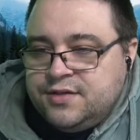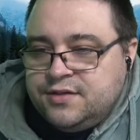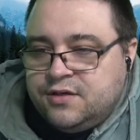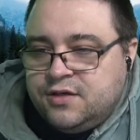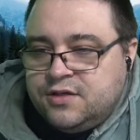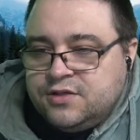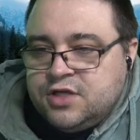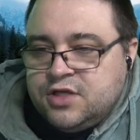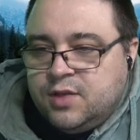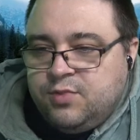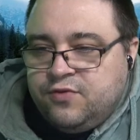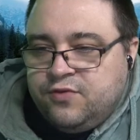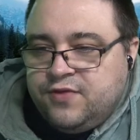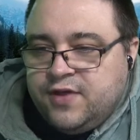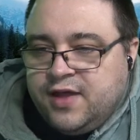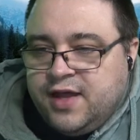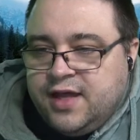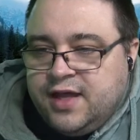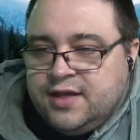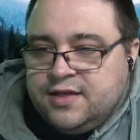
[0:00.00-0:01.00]
on top of
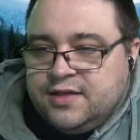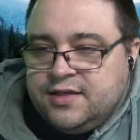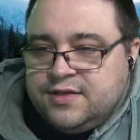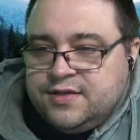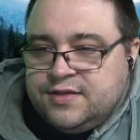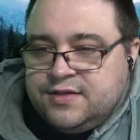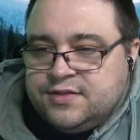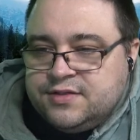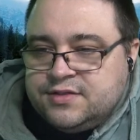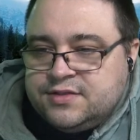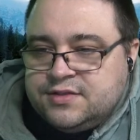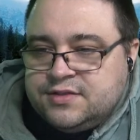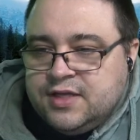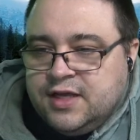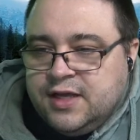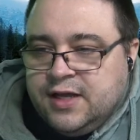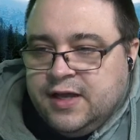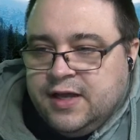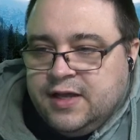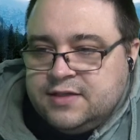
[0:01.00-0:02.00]
that is
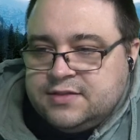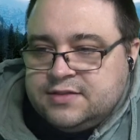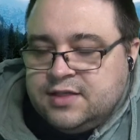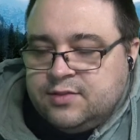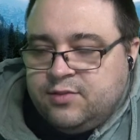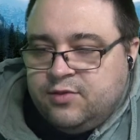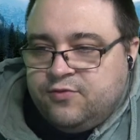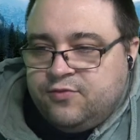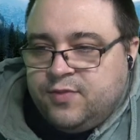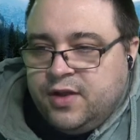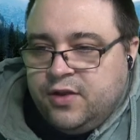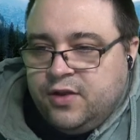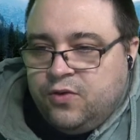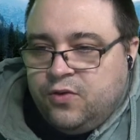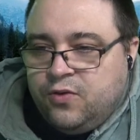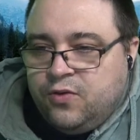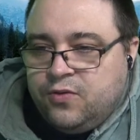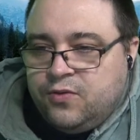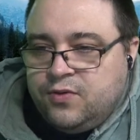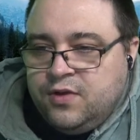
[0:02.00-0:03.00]
some of my
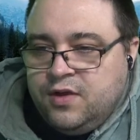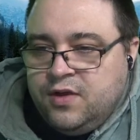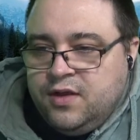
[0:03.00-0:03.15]
own